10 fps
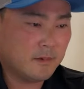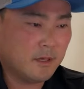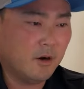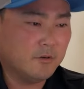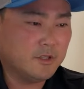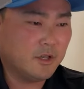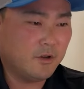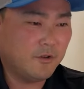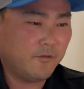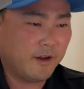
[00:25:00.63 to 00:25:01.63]
Oh, Joe,
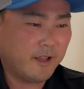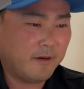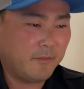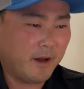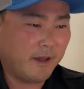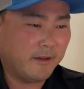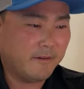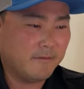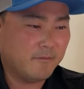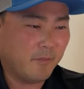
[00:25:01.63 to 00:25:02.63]
you found out my
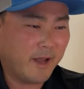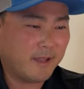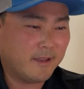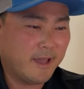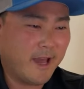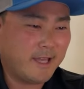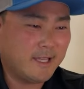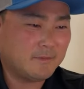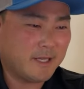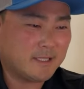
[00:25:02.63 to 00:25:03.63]
Mike. Yeah,
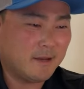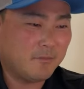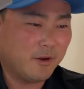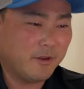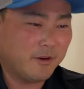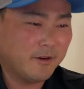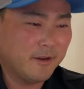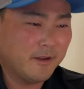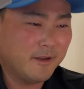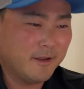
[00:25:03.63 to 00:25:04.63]
he's my
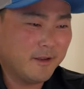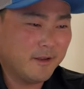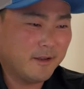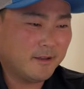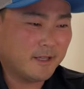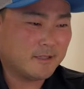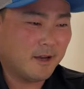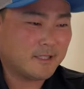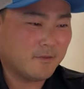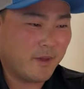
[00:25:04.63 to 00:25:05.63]
stepbrother. That's
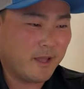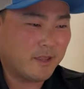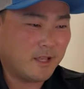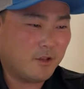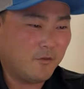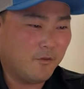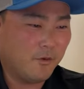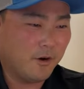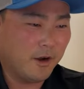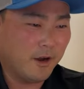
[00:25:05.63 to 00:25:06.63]
awesome, man. Thank you
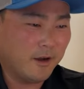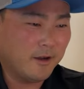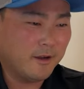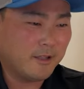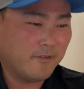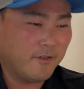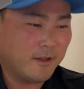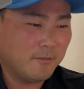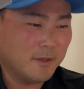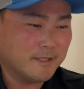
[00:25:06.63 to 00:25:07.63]
for giving
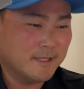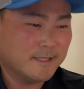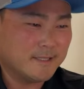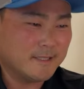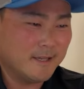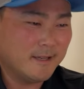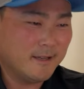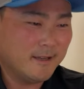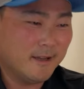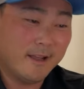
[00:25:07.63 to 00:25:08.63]
him business.
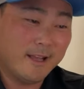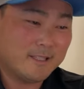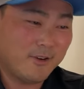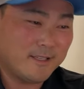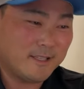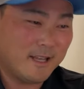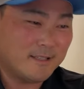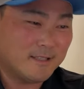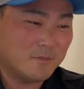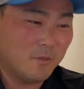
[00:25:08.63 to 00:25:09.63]
That's crazy. That
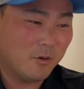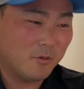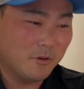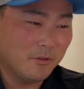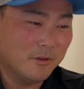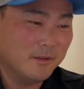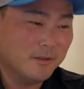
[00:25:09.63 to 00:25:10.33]
is a small world.